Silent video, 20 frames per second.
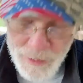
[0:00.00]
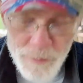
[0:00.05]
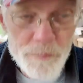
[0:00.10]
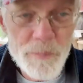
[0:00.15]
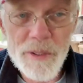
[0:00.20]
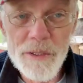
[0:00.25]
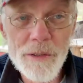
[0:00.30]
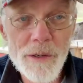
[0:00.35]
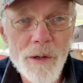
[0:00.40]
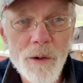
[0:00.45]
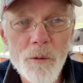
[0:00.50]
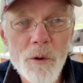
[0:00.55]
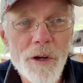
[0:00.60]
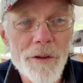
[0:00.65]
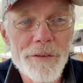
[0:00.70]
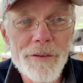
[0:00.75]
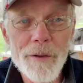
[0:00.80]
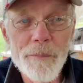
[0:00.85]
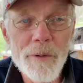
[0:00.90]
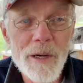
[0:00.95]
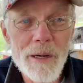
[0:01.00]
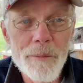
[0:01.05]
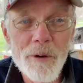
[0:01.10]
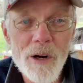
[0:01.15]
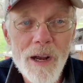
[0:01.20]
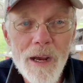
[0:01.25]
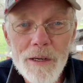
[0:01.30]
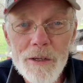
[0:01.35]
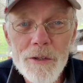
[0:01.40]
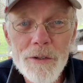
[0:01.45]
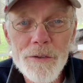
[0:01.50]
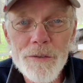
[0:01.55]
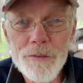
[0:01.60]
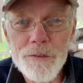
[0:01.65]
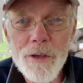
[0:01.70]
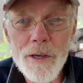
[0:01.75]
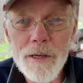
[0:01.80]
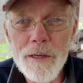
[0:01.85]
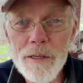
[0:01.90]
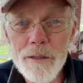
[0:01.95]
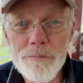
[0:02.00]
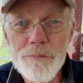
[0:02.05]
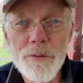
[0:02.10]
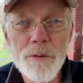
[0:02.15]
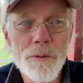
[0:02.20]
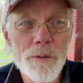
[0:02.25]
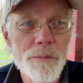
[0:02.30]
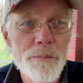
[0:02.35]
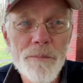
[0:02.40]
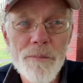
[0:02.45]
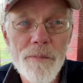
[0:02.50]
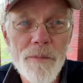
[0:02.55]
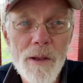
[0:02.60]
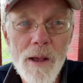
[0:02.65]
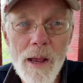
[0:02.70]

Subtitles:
be there with you, man, but I couldn't take it I